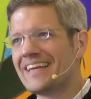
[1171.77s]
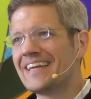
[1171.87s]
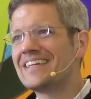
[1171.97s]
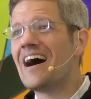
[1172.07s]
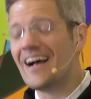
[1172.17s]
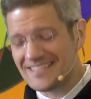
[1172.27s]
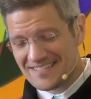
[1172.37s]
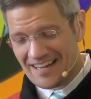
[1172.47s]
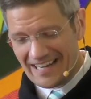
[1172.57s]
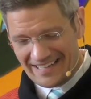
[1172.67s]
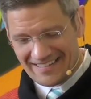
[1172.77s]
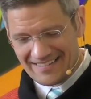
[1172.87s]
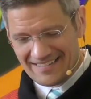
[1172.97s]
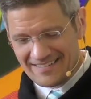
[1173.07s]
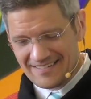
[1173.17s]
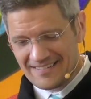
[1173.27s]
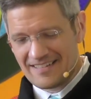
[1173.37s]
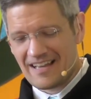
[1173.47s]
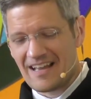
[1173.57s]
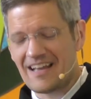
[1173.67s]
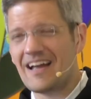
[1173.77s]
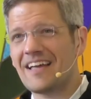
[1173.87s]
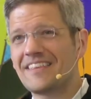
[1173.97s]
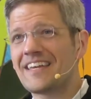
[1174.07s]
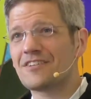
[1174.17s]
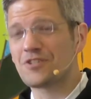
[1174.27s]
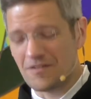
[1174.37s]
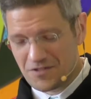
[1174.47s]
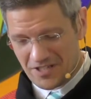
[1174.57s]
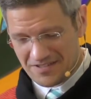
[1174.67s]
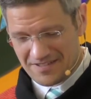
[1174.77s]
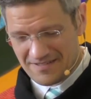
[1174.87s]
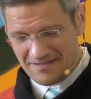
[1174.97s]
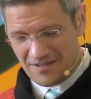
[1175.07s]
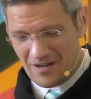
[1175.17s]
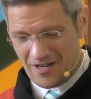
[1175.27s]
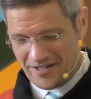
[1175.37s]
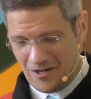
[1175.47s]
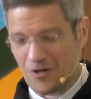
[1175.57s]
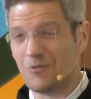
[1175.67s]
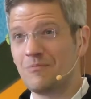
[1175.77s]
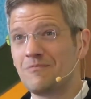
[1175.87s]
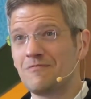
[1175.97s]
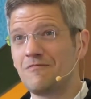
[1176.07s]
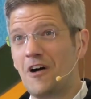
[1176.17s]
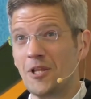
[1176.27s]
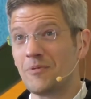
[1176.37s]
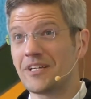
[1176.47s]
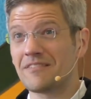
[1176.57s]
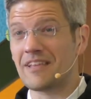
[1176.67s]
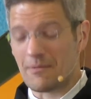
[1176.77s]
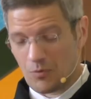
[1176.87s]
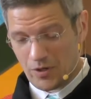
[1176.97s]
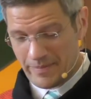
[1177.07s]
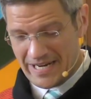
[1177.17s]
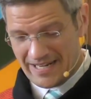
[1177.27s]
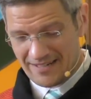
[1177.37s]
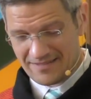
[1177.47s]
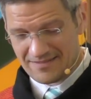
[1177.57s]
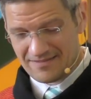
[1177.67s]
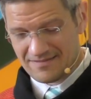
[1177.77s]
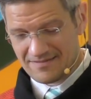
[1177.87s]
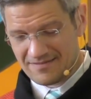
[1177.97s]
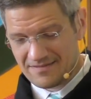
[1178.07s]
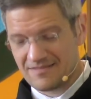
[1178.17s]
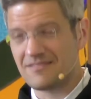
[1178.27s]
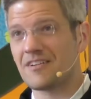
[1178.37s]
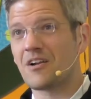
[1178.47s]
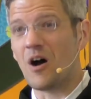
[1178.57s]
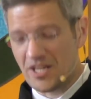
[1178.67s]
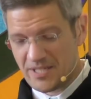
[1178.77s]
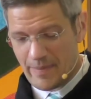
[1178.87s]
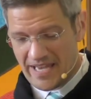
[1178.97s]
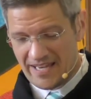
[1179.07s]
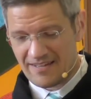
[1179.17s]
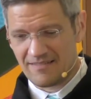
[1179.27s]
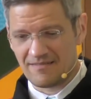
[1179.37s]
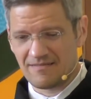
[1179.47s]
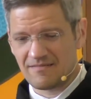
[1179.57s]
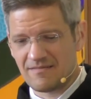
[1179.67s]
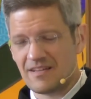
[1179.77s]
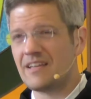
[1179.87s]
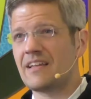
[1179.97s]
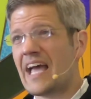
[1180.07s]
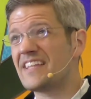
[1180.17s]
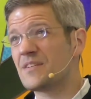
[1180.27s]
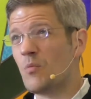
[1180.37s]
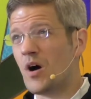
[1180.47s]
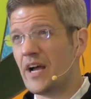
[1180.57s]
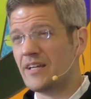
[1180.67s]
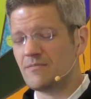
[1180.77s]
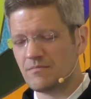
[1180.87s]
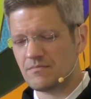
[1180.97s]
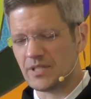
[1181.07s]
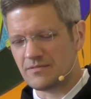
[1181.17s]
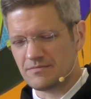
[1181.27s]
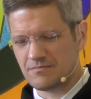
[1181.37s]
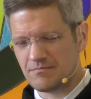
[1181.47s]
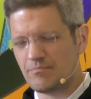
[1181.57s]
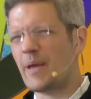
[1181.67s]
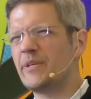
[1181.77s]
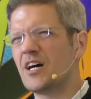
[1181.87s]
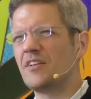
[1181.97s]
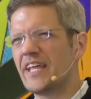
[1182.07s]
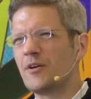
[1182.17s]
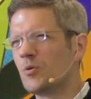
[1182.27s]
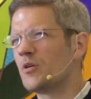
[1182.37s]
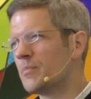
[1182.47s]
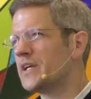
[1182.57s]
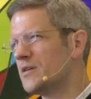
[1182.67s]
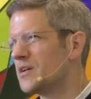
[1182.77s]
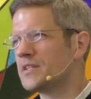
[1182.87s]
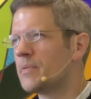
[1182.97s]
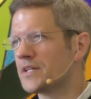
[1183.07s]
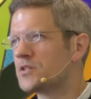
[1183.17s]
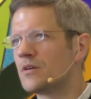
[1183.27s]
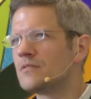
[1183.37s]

In hindsight, I think I should have just gone home following that board meeting, gone to bed, had some wine. Well, maybe not in that order, but you get the picture.